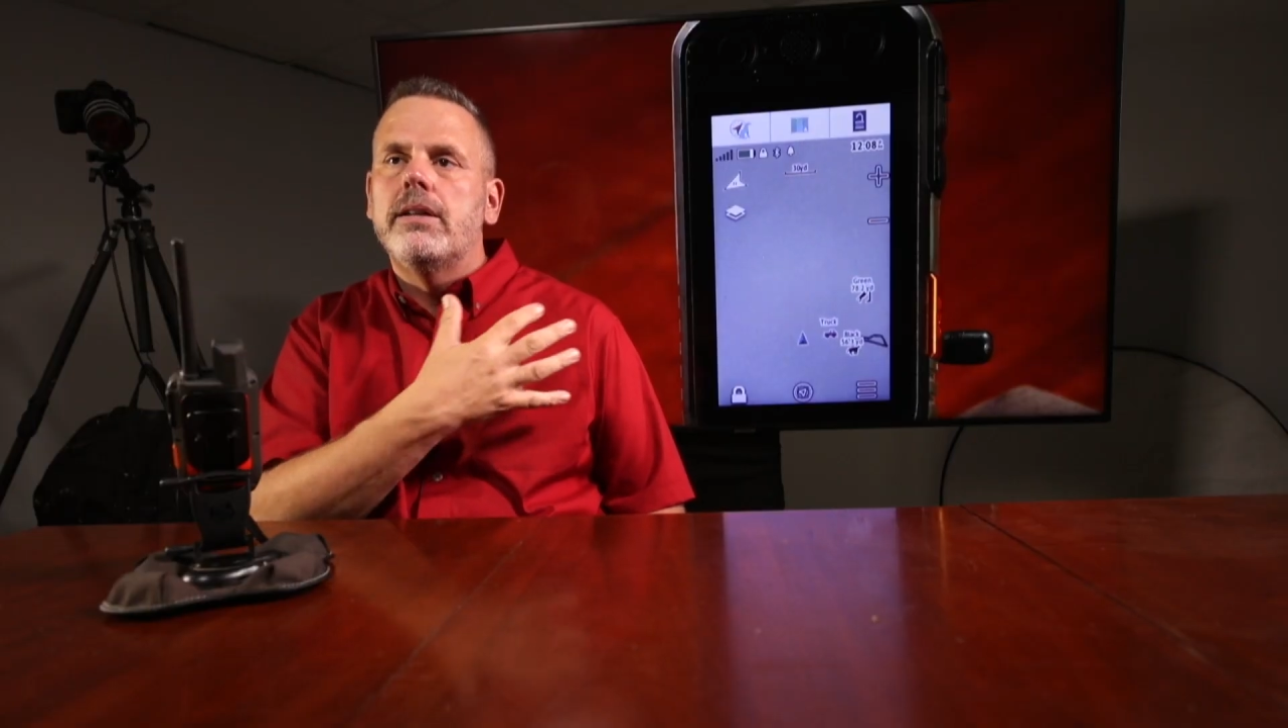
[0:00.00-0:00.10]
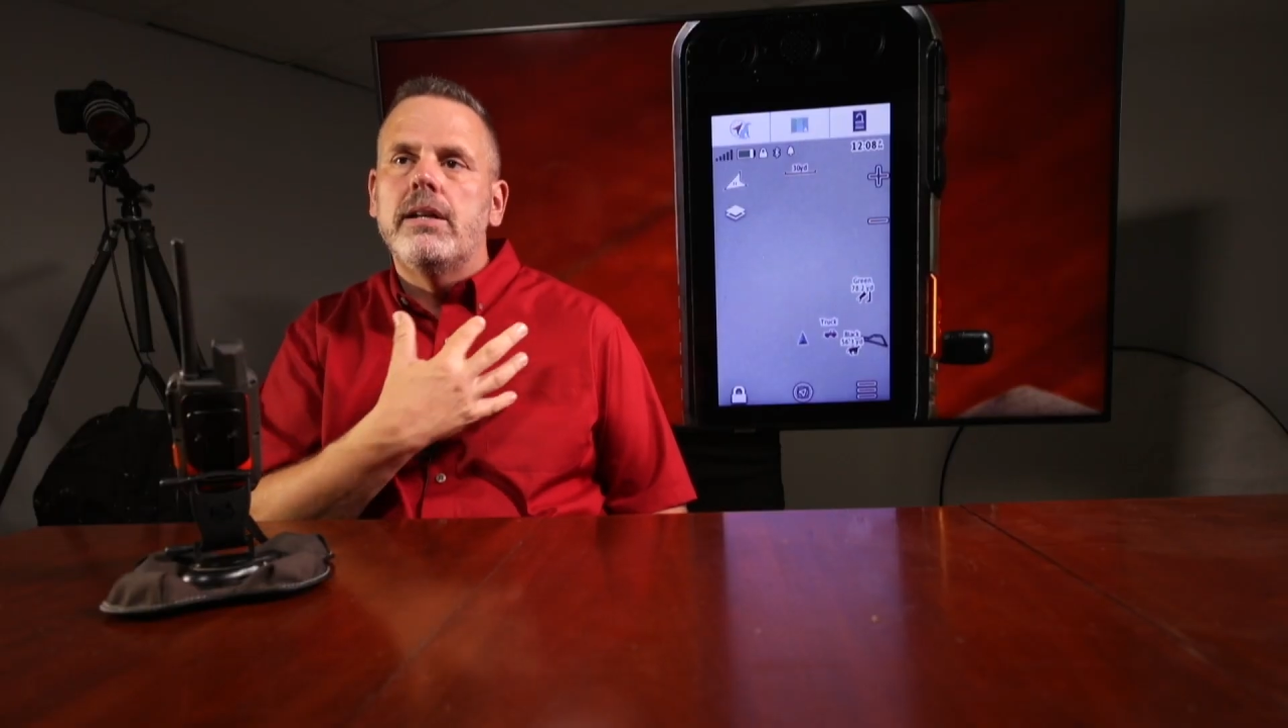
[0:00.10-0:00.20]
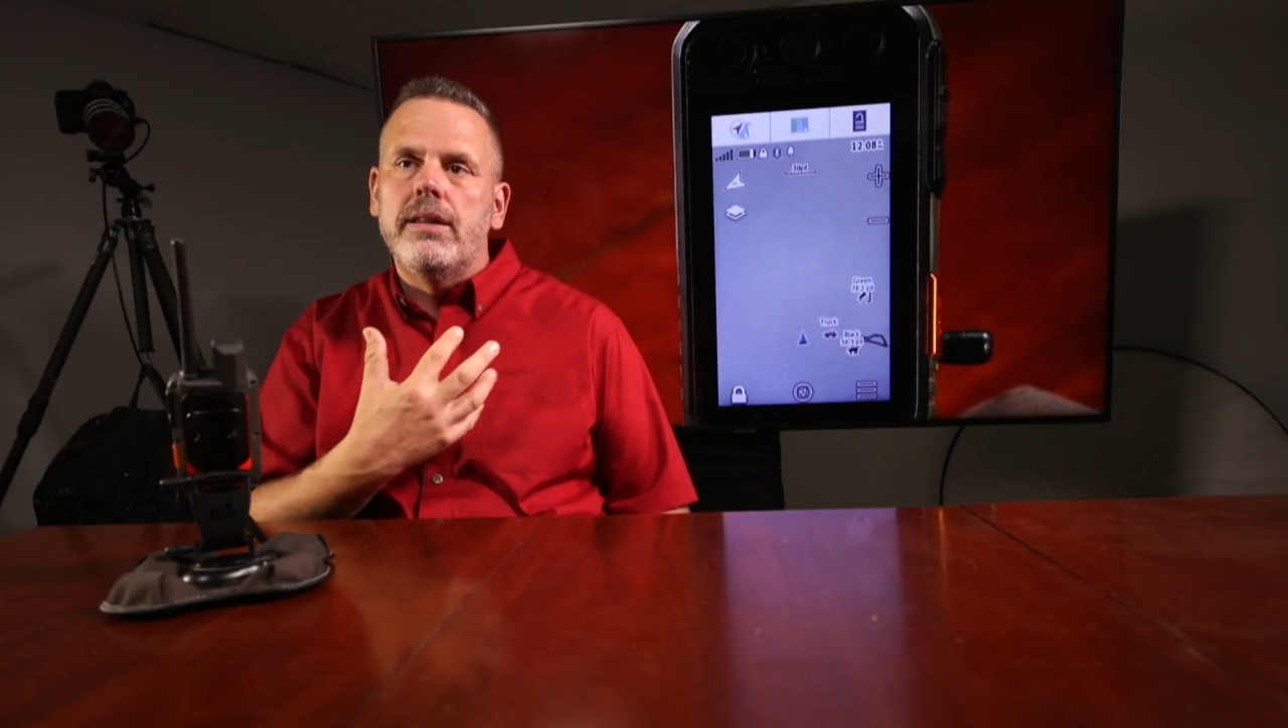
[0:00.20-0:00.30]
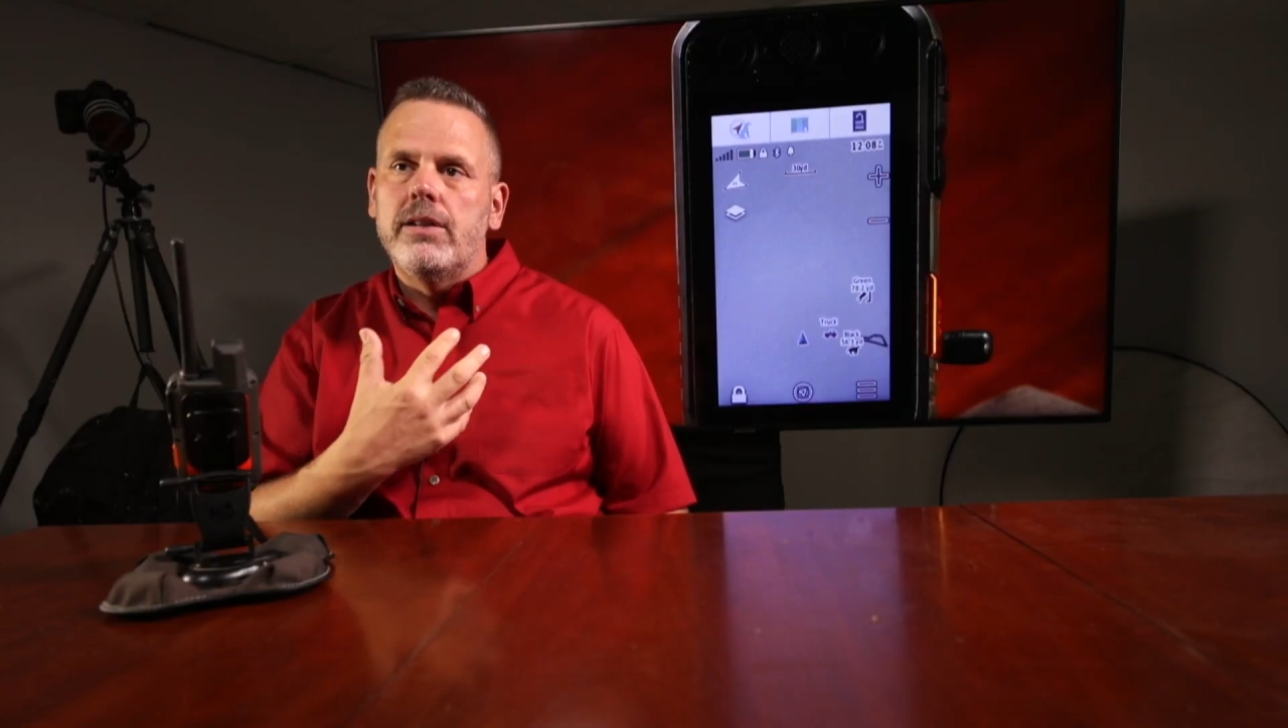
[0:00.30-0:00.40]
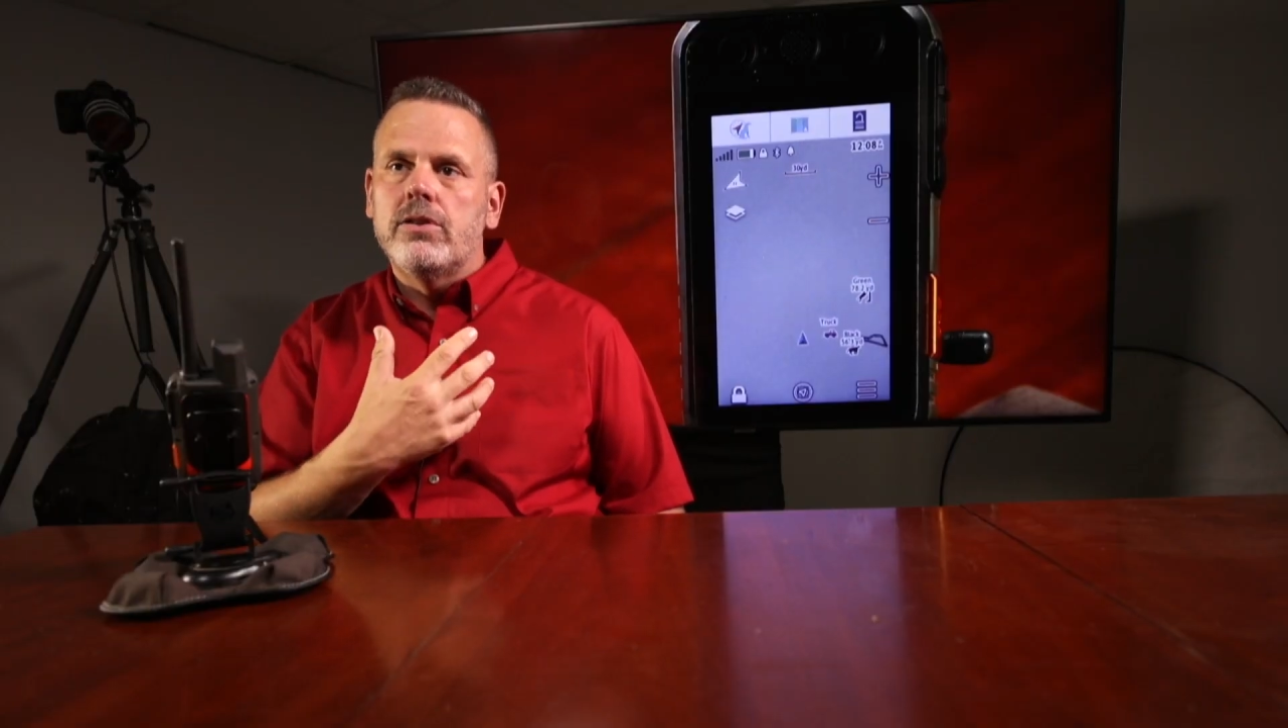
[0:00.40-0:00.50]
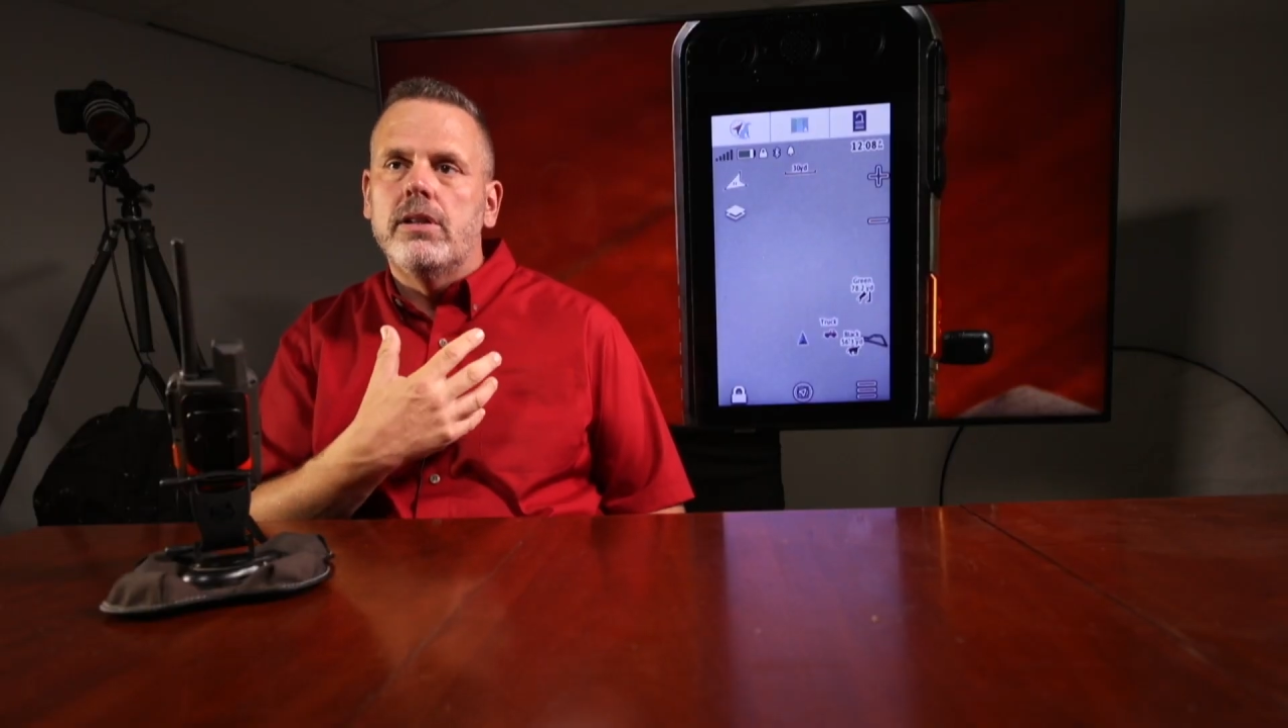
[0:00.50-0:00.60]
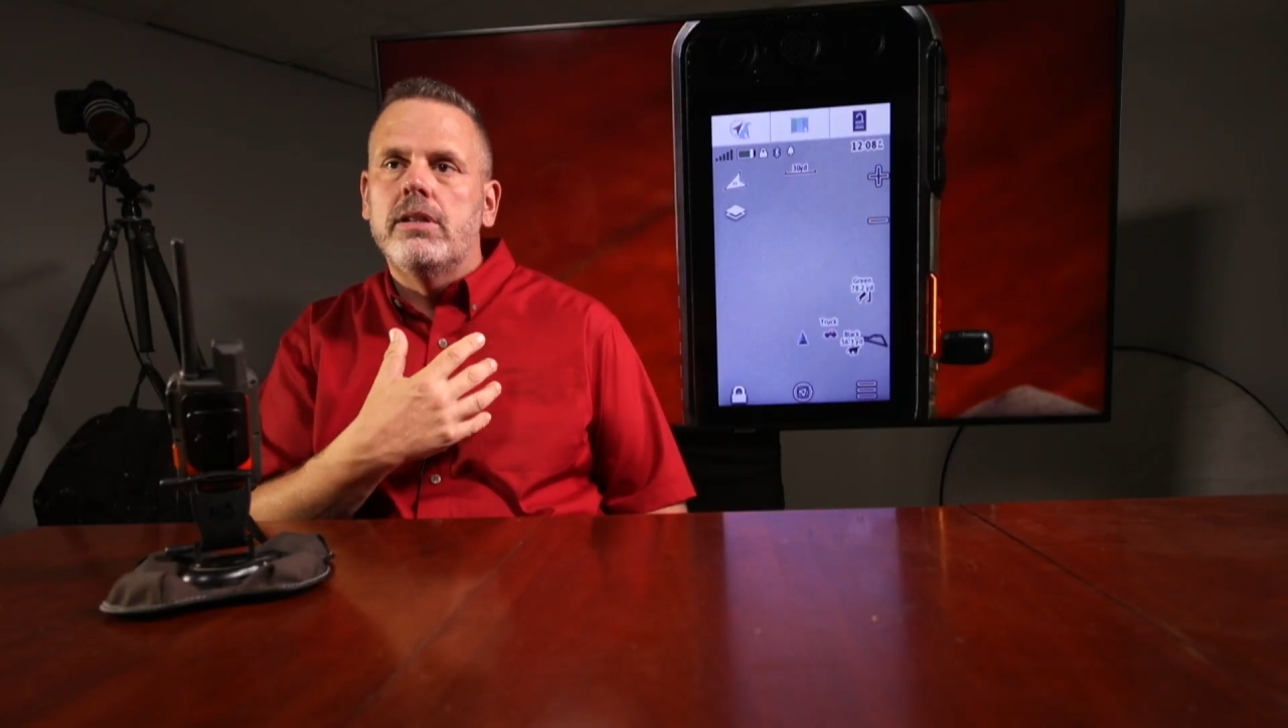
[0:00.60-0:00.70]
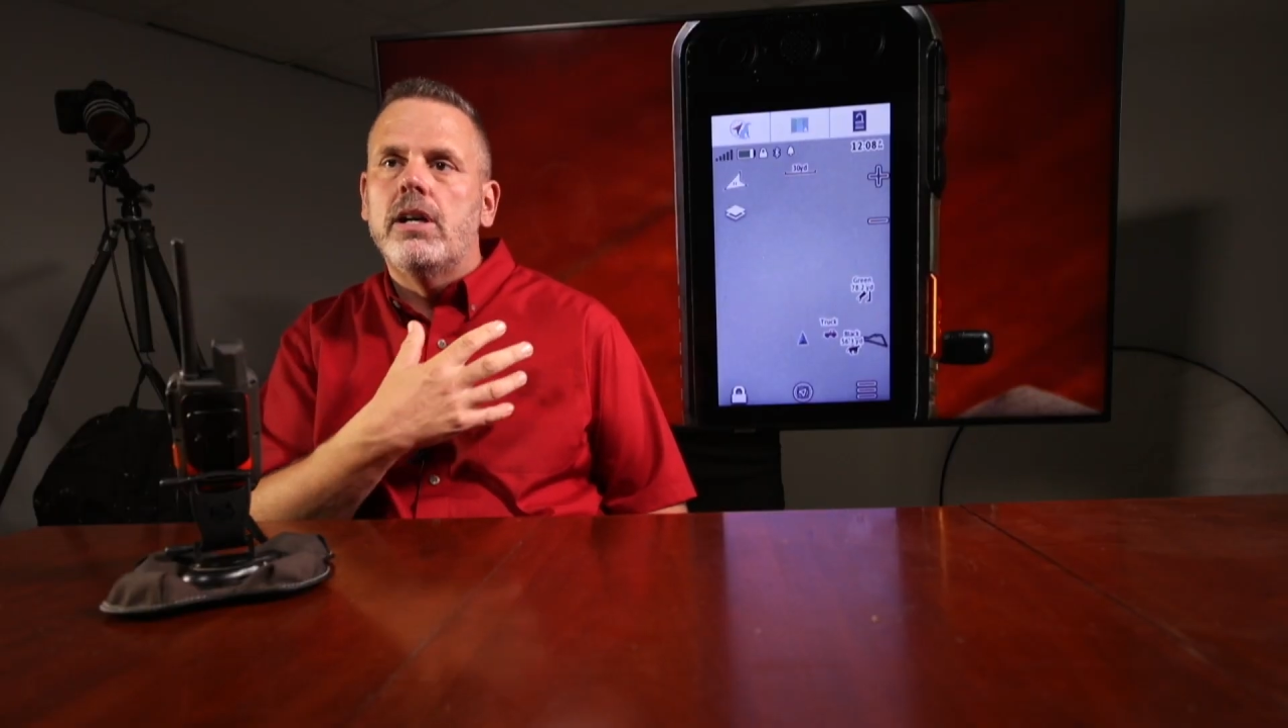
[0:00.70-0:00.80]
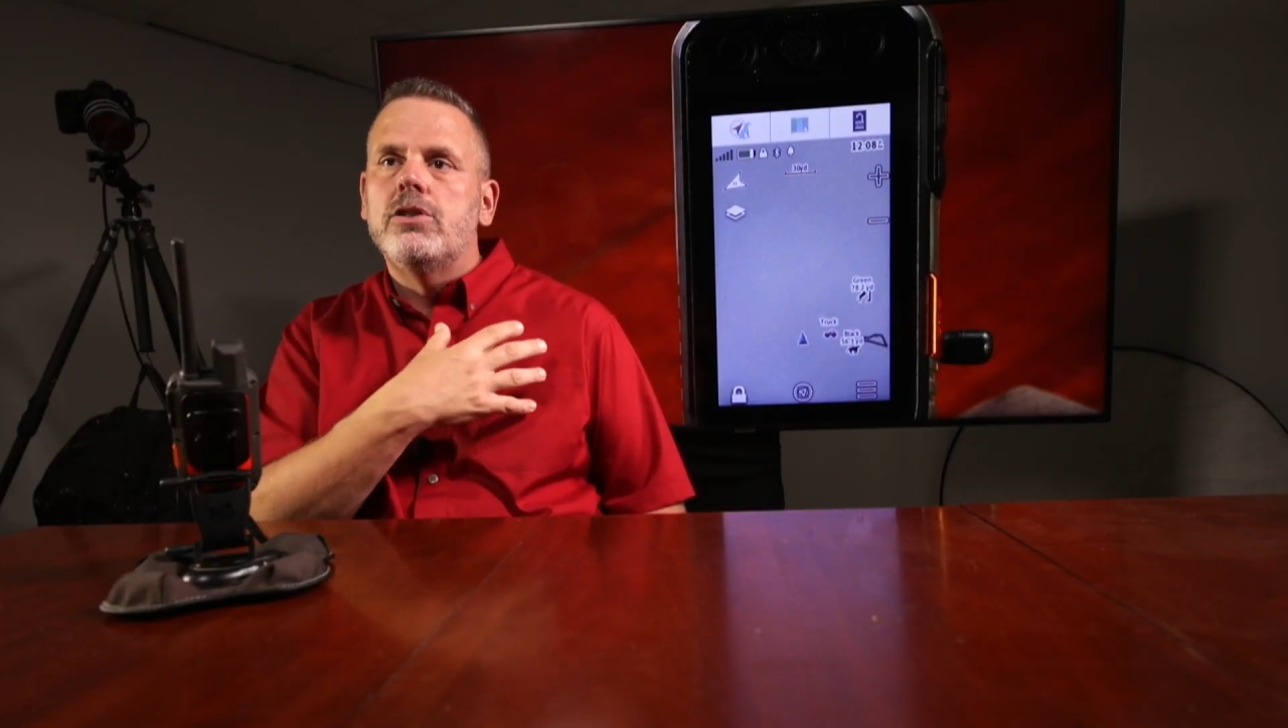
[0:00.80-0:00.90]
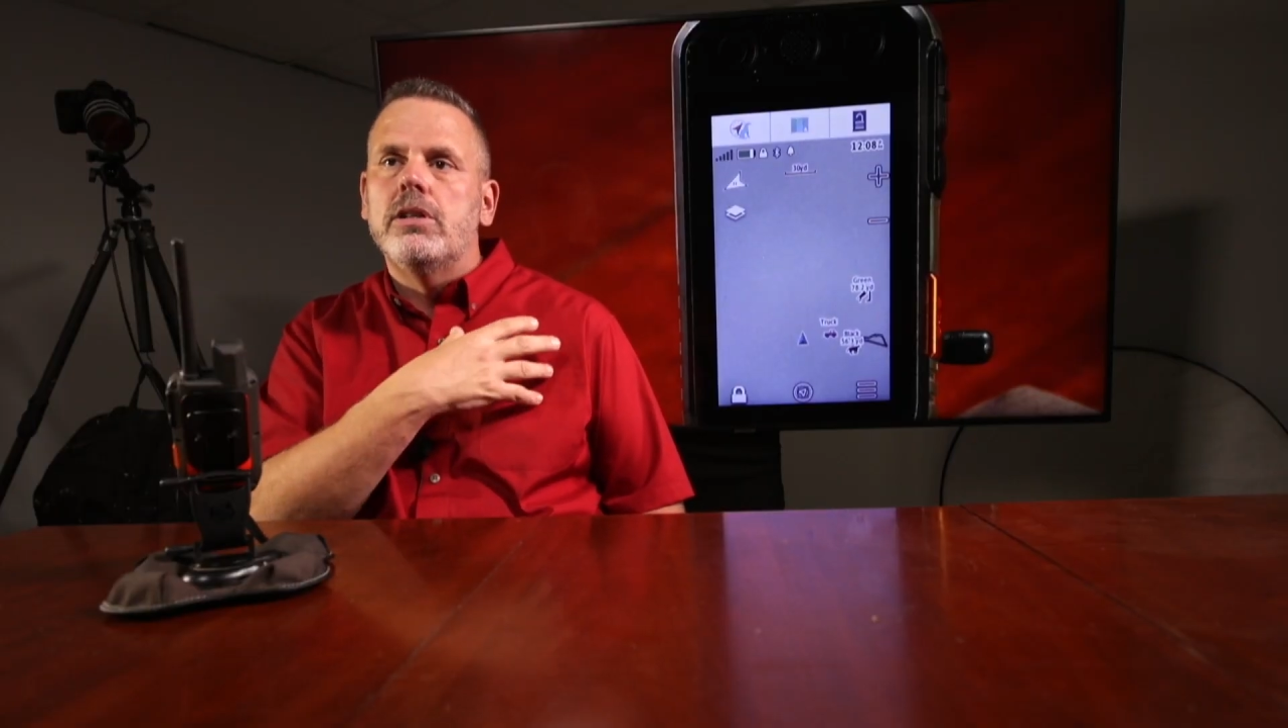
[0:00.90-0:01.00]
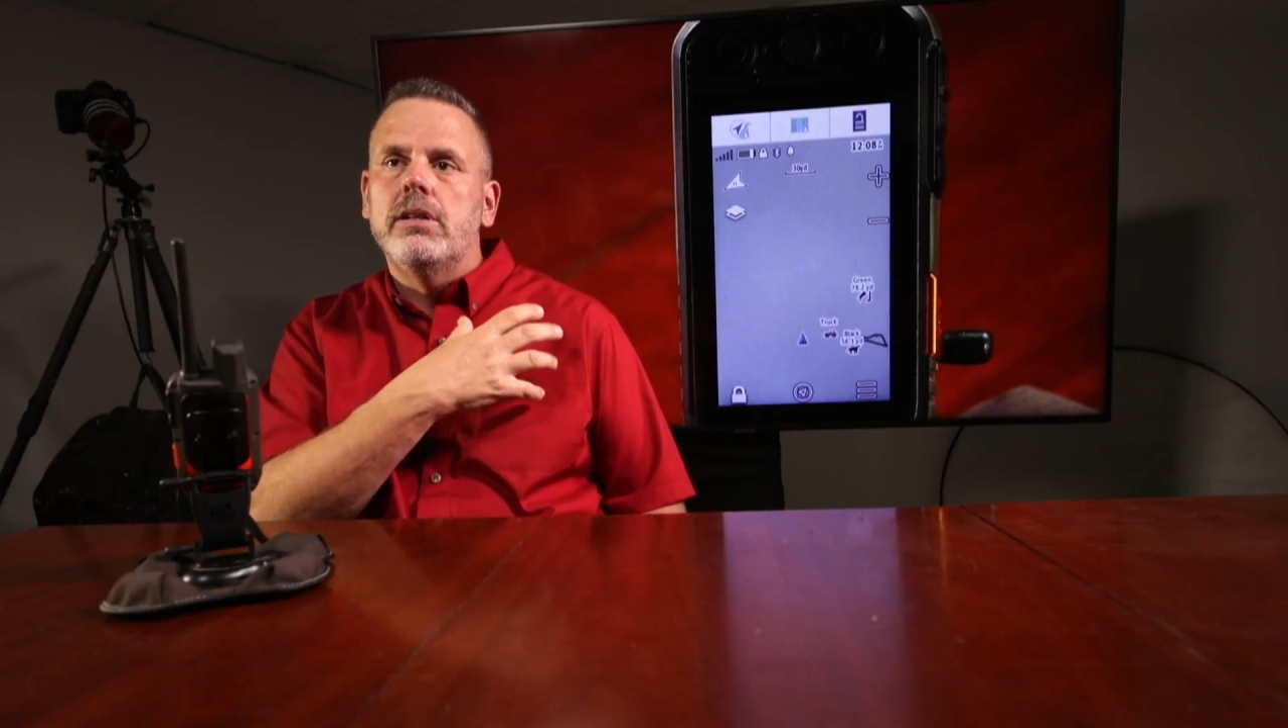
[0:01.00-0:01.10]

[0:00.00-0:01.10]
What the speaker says: that anything's going to touch it